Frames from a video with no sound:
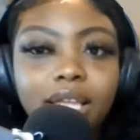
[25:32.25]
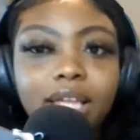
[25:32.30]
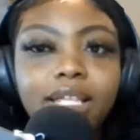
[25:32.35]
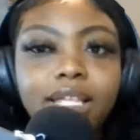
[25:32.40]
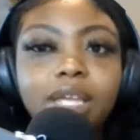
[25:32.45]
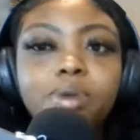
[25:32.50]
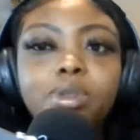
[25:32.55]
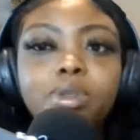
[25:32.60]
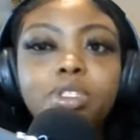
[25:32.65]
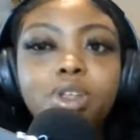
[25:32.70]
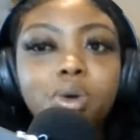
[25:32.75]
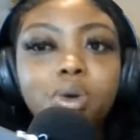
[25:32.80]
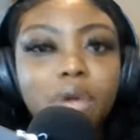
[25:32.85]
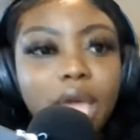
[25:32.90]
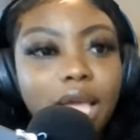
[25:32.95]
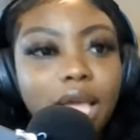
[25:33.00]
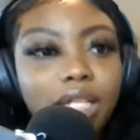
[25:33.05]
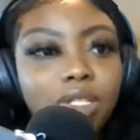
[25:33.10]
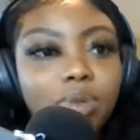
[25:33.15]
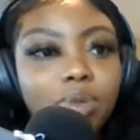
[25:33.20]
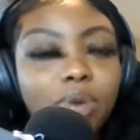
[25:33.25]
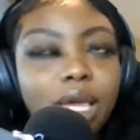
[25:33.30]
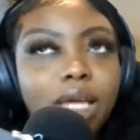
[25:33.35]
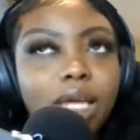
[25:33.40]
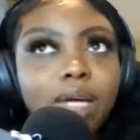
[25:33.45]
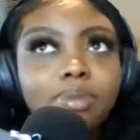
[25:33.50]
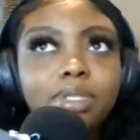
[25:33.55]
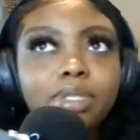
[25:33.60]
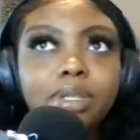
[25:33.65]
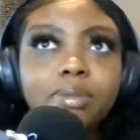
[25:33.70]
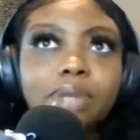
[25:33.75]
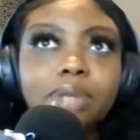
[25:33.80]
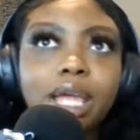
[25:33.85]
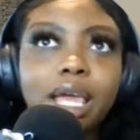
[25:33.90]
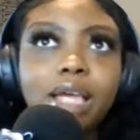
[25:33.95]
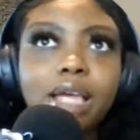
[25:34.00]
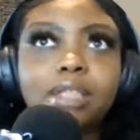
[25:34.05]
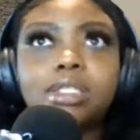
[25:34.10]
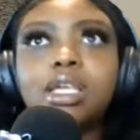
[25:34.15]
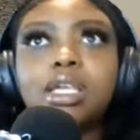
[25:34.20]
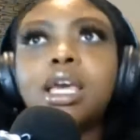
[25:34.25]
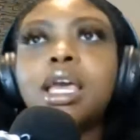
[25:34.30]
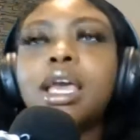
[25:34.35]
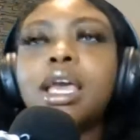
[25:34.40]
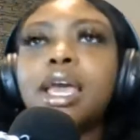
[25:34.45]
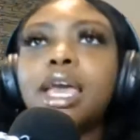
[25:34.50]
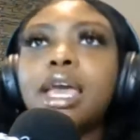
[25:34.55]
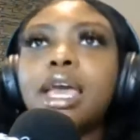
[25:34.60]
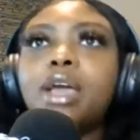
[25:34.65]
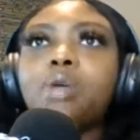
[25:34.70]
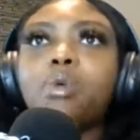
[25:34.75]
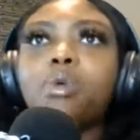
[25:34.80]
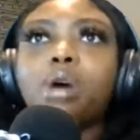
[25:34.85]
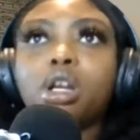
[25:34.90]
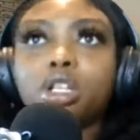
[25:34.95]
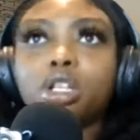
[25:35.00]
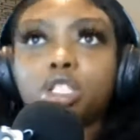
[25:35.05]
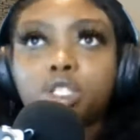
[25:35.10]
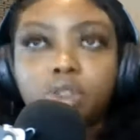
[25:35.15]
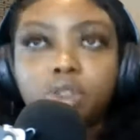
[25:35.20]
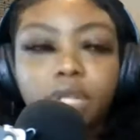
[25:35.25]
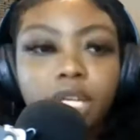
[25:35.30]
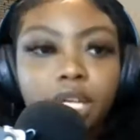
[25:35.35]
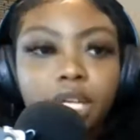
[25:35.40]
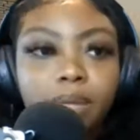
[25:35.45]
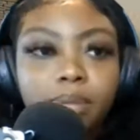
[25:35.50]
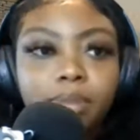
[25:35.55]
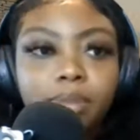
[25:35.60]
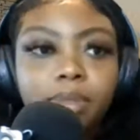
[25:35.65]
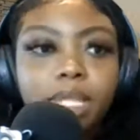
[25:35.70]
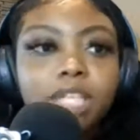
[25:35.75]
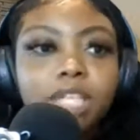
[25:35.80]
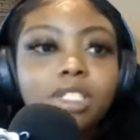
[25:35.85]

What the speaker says: Like, it was okay to wake up some days and want to scream.